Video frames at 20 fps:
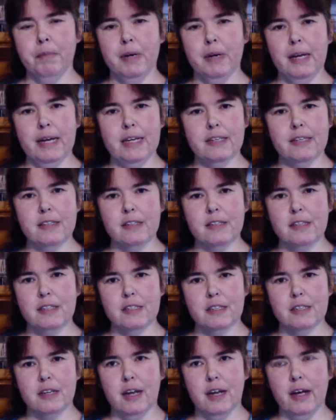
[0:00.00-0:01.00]

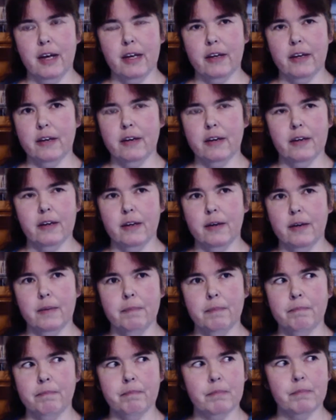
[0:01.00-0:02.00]
places like
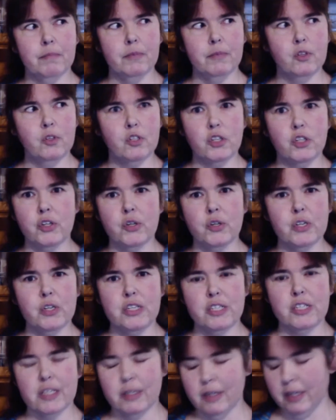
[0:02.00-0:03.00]
the
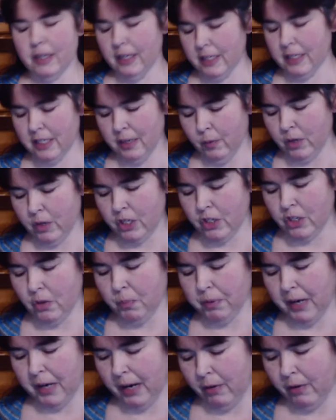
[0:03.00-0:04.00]
church and things. He was
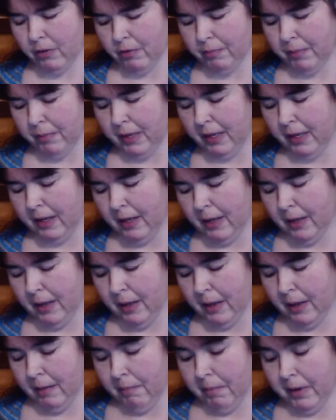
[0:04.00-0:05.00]
so proud of me,
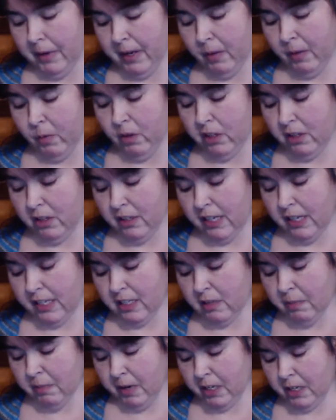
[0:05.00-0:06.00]
but it wasn't
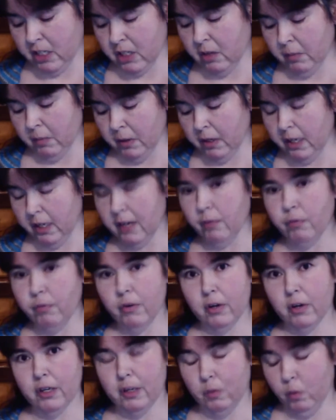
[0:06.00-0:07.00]
that special. But he
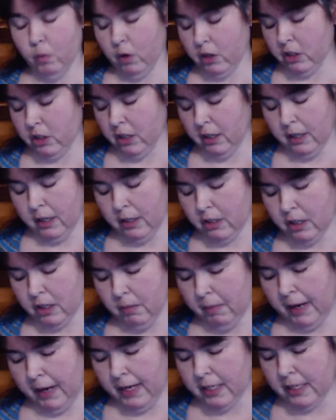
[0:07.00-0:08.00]
thought it was, and
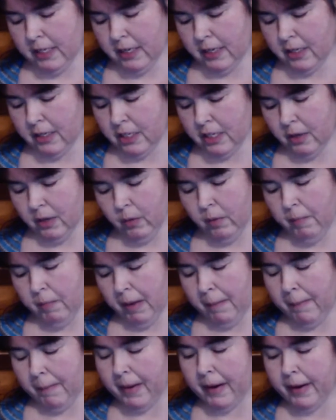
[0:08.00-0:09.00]
that's amazing. I still
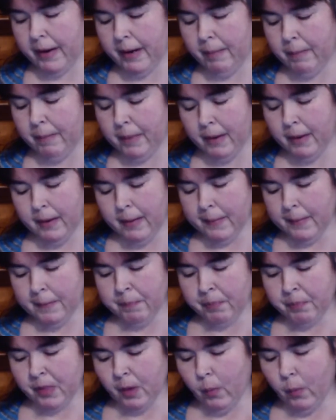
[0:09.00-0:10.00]
remember him
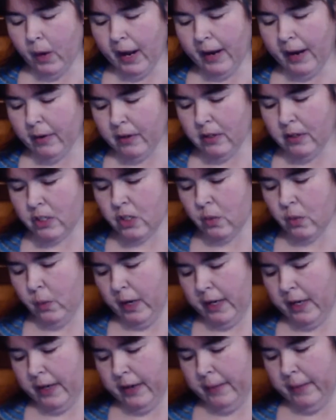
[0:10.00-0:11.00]
wearing the
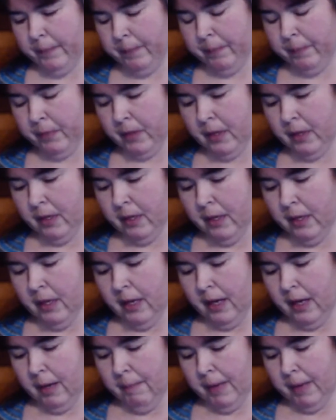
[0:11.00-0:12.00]
sweater.
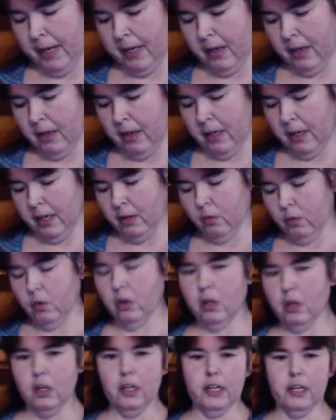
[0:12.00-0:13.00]
I made a little
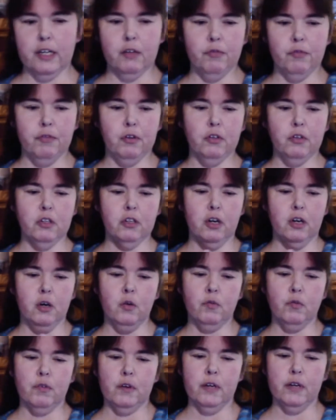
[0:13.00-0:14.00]
collar that folded
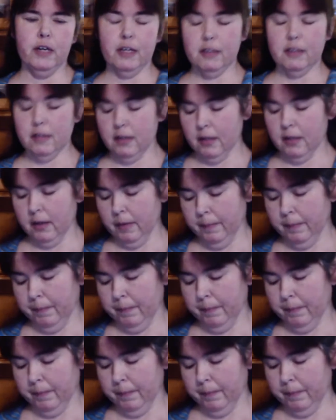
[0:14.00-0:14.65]
over at